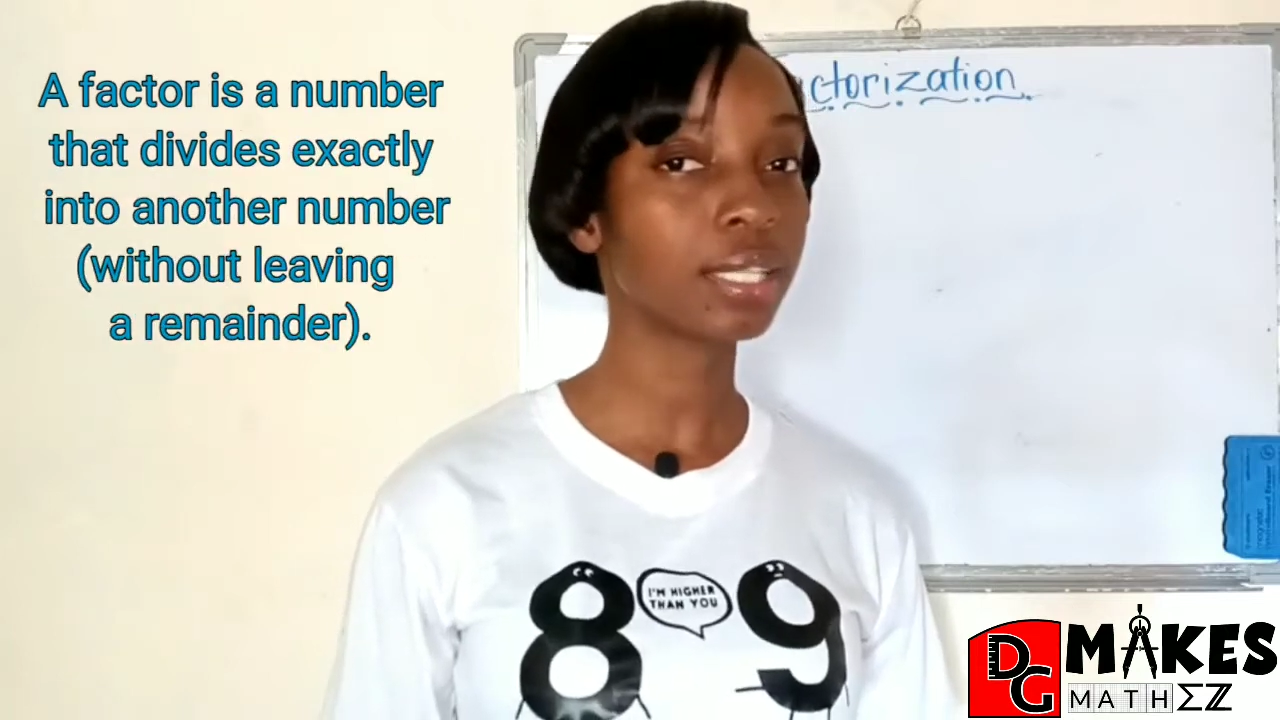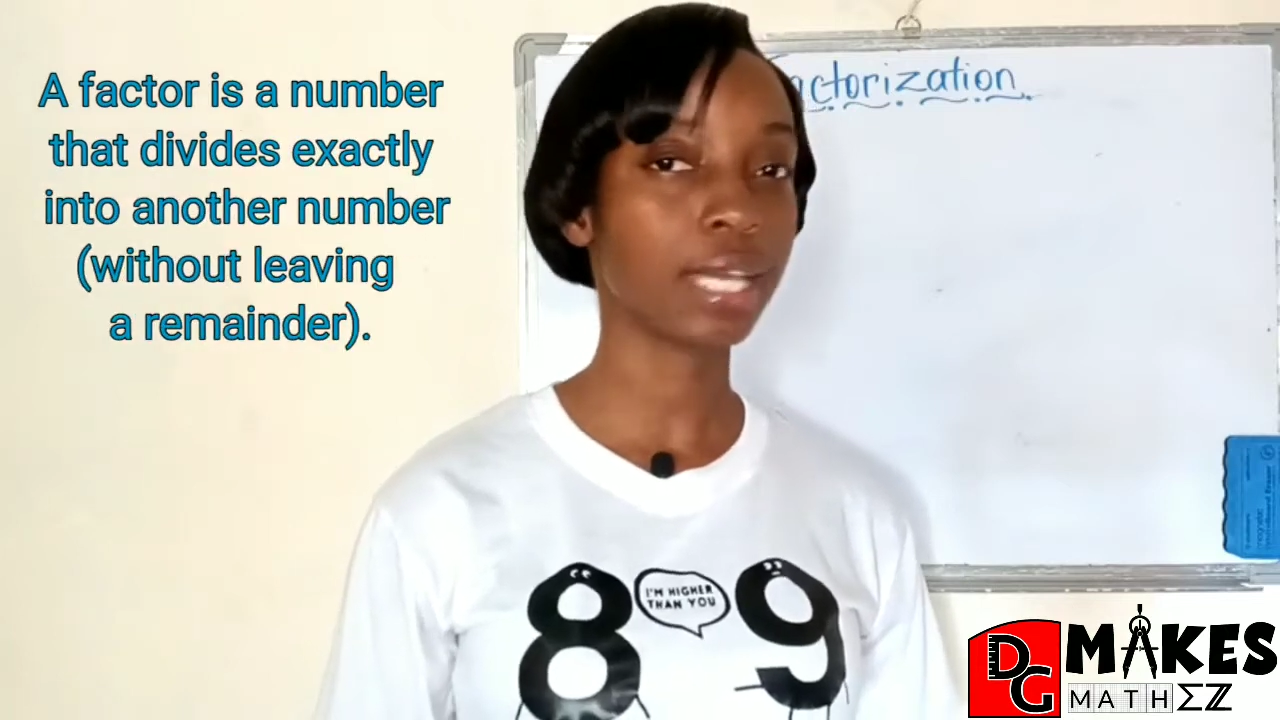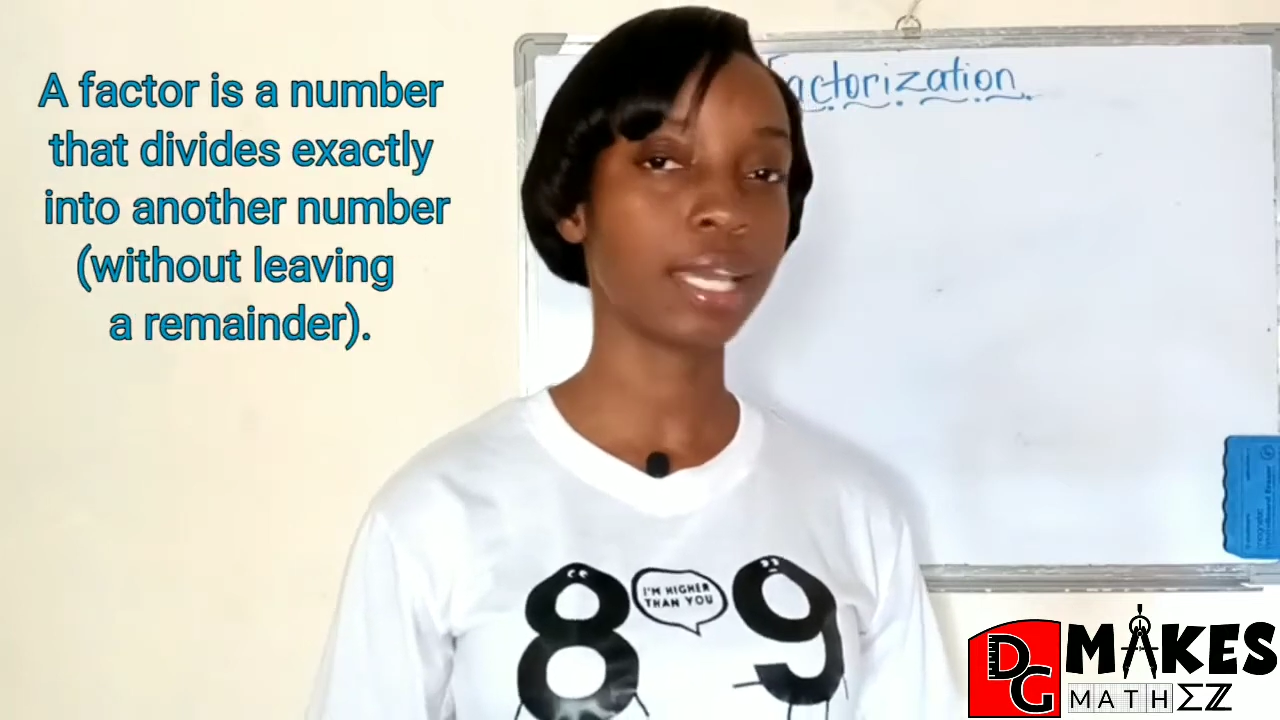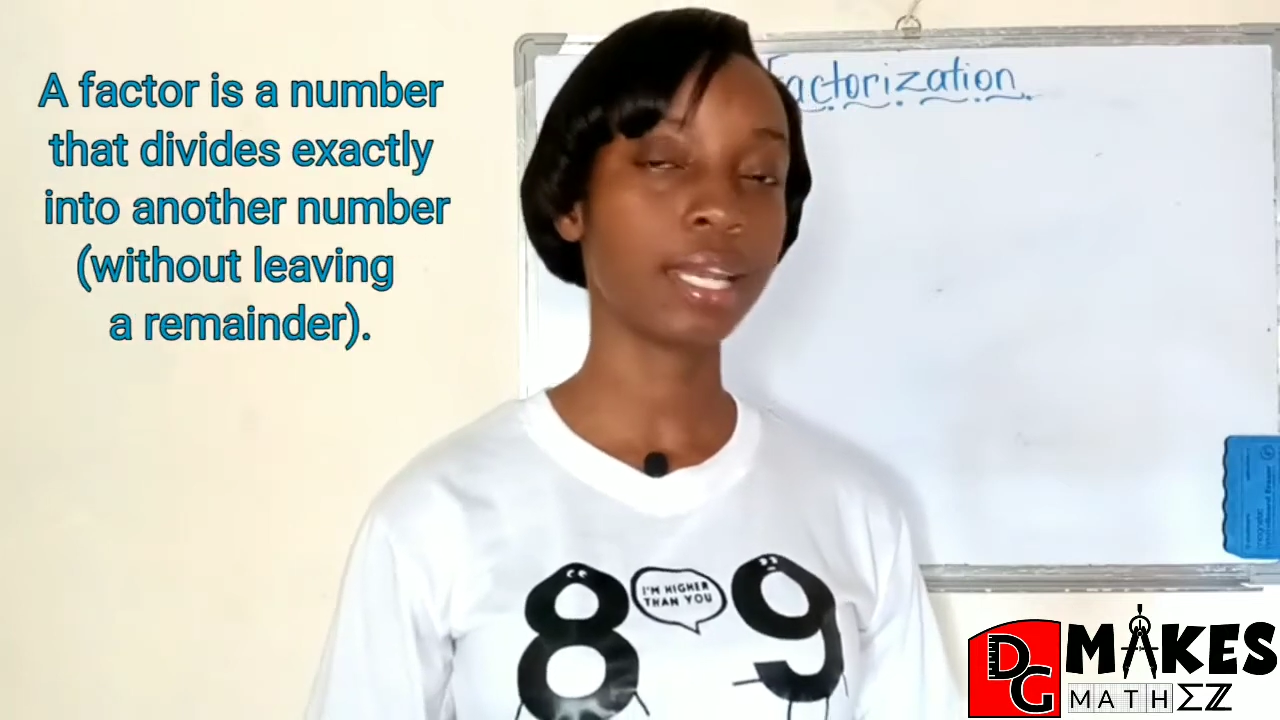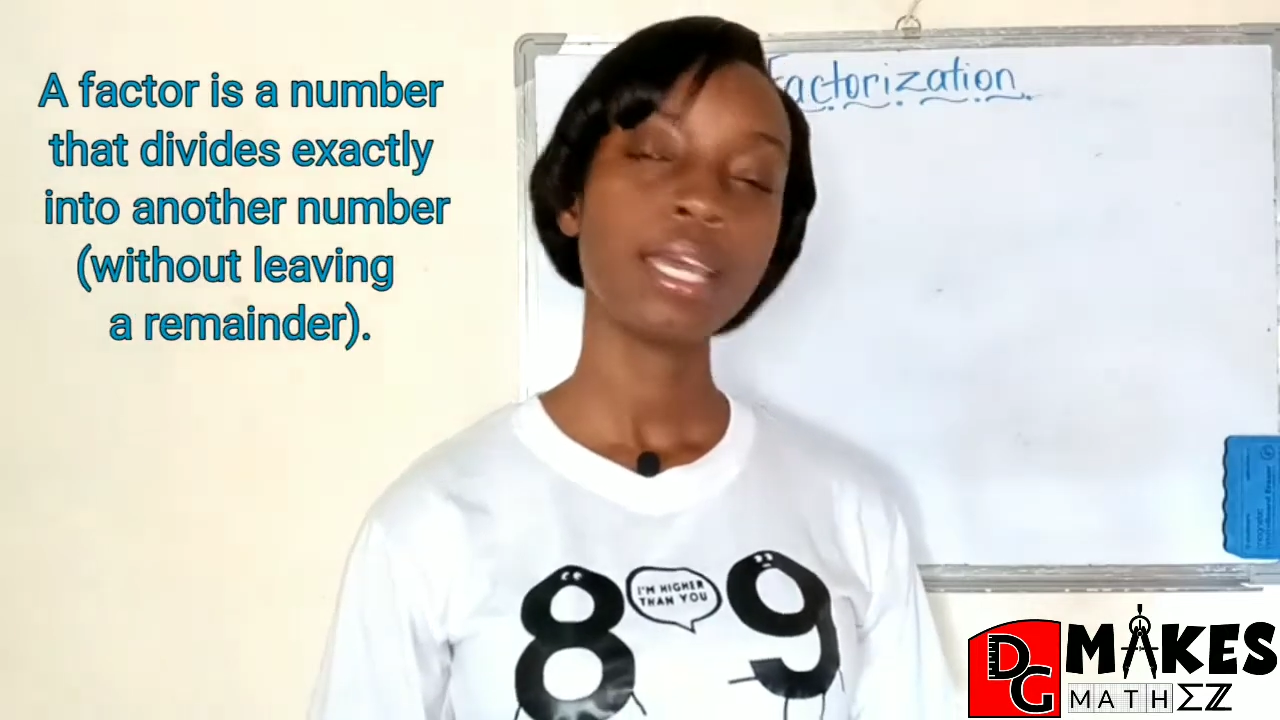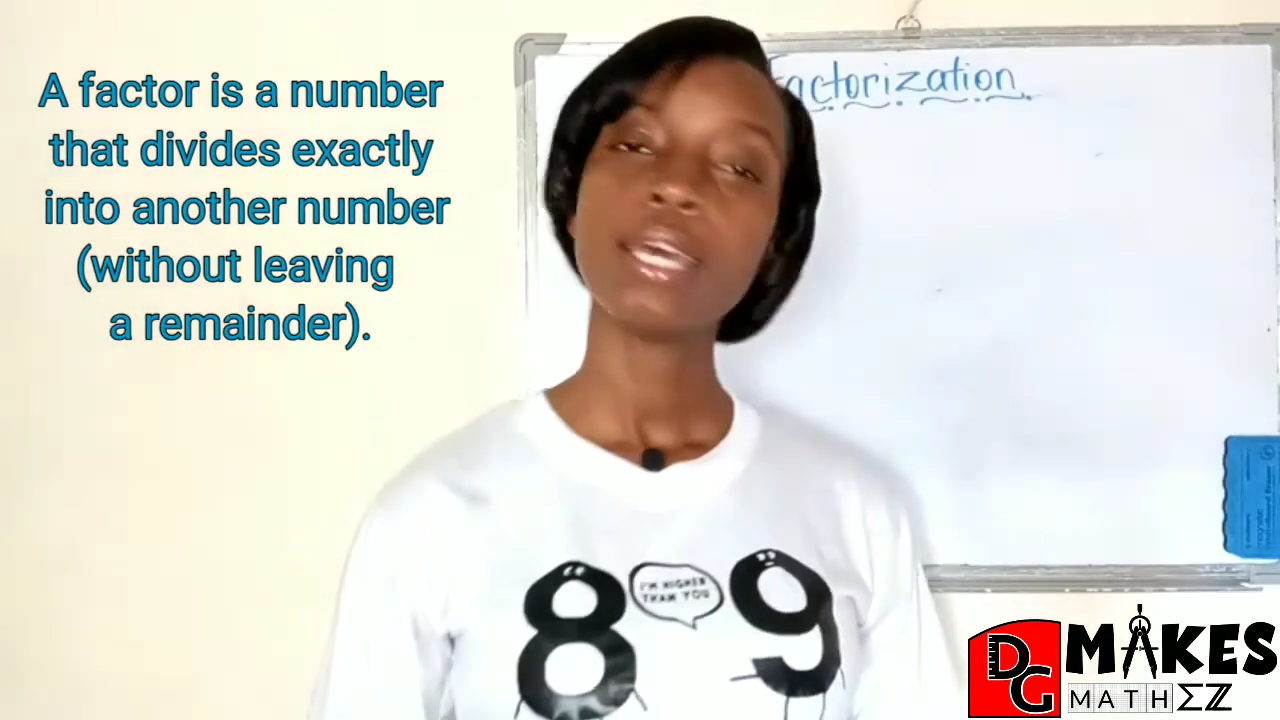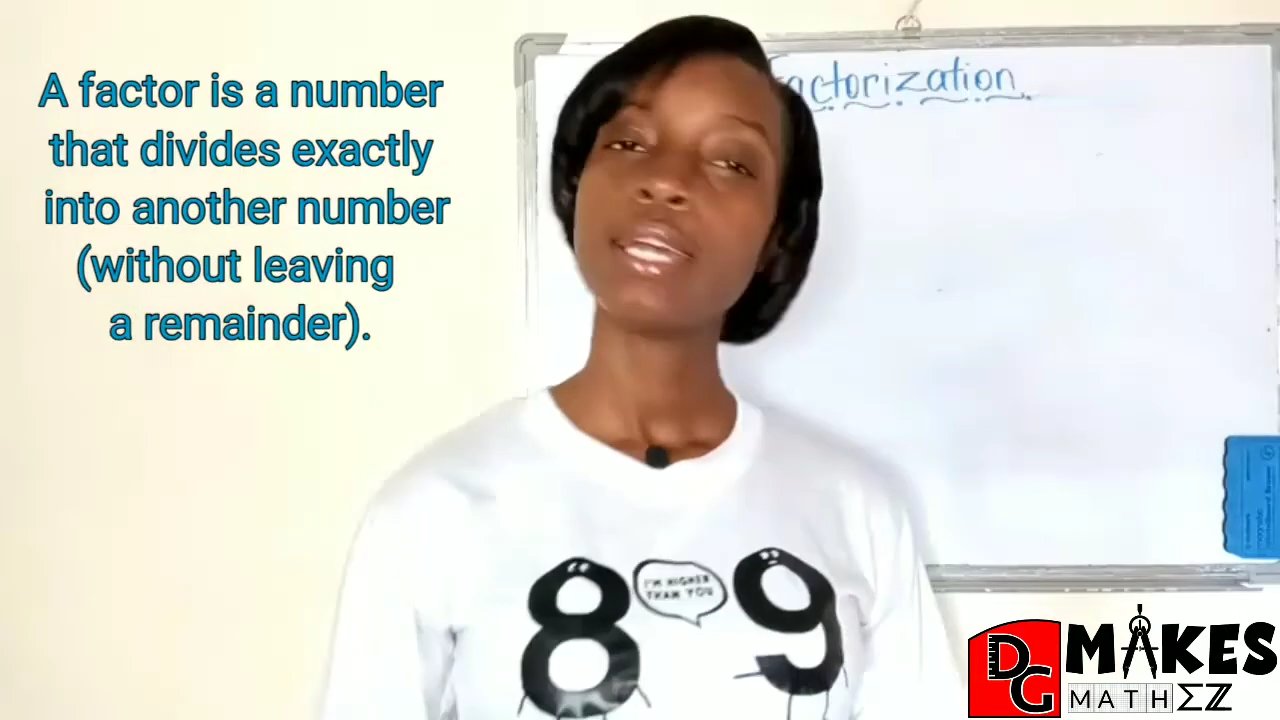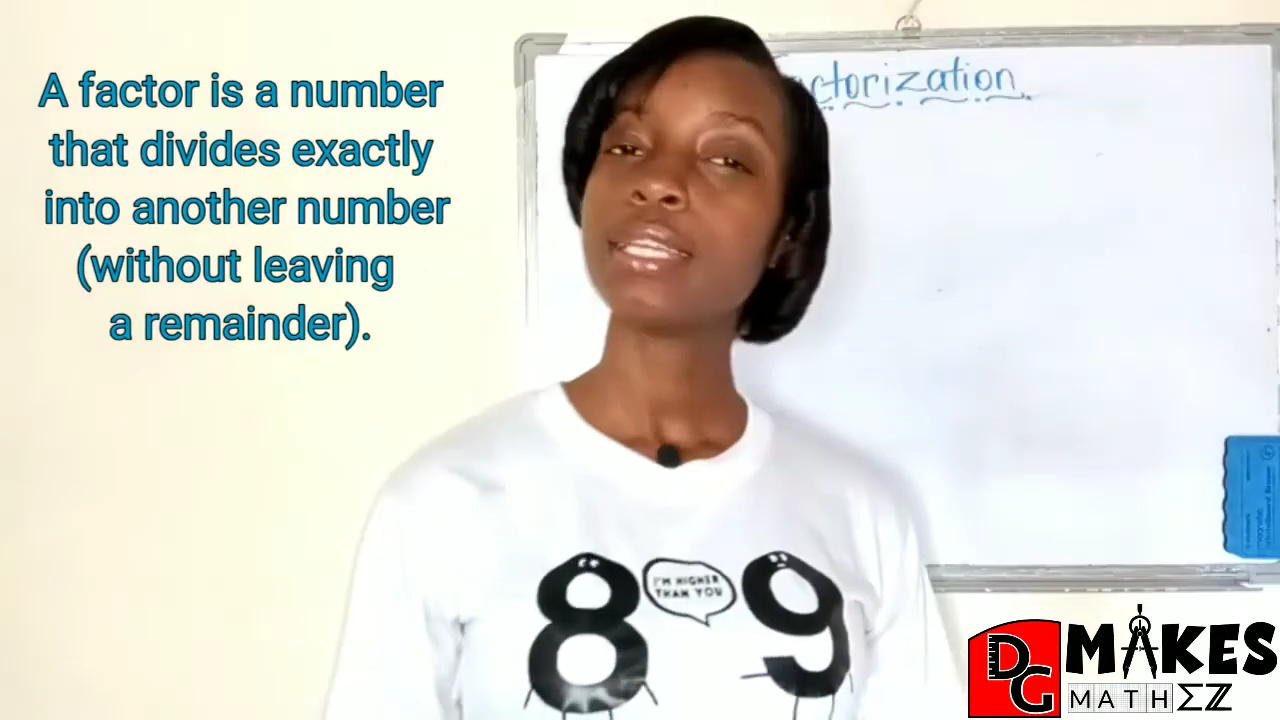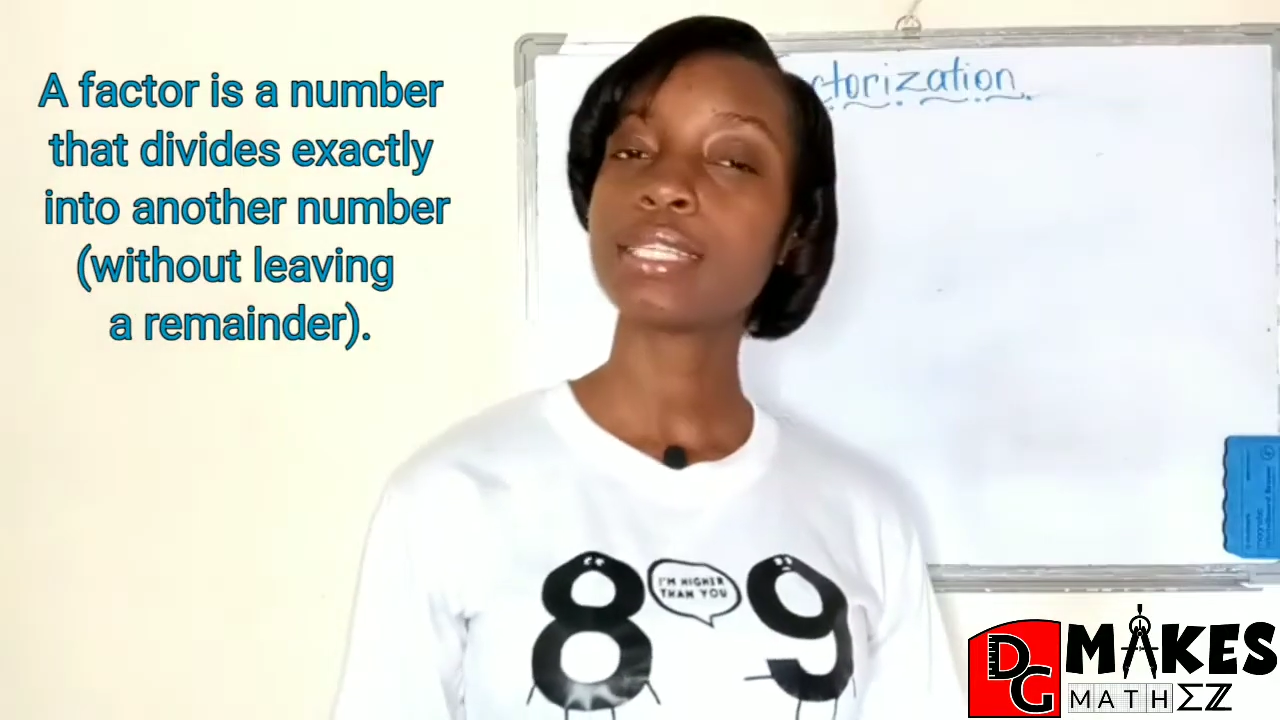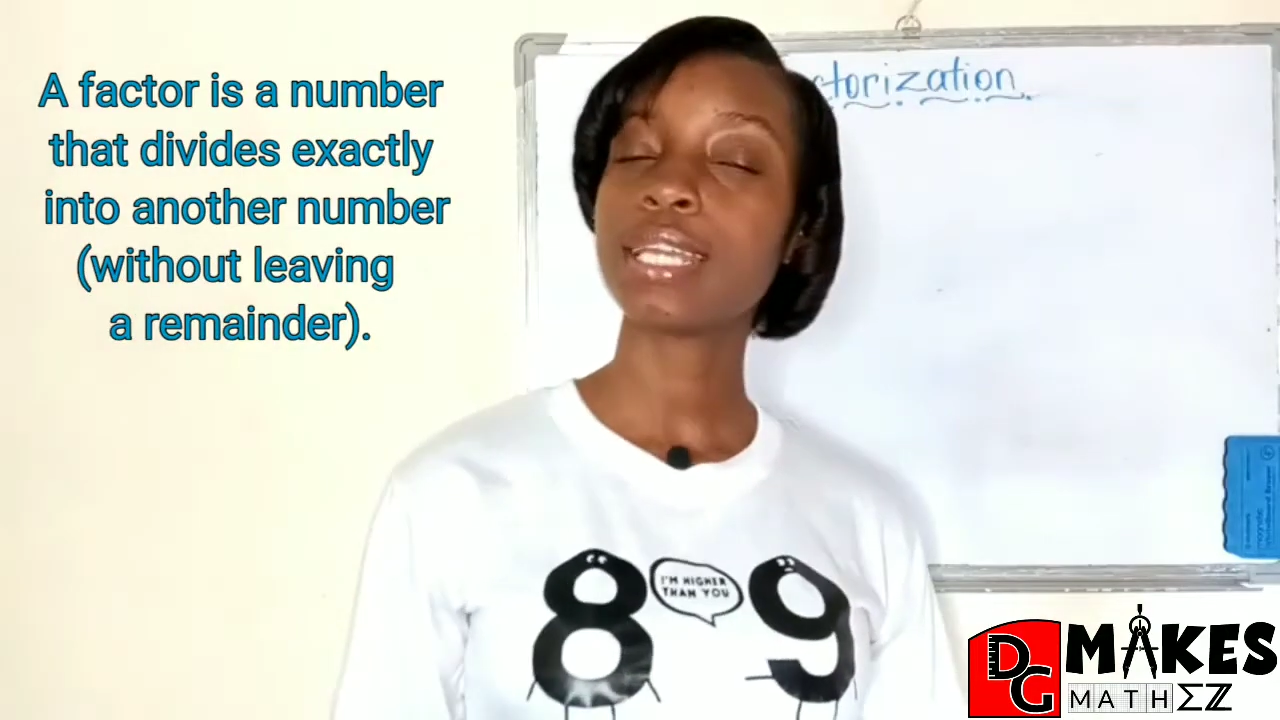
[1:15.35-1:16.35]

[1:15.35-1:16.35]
then there's a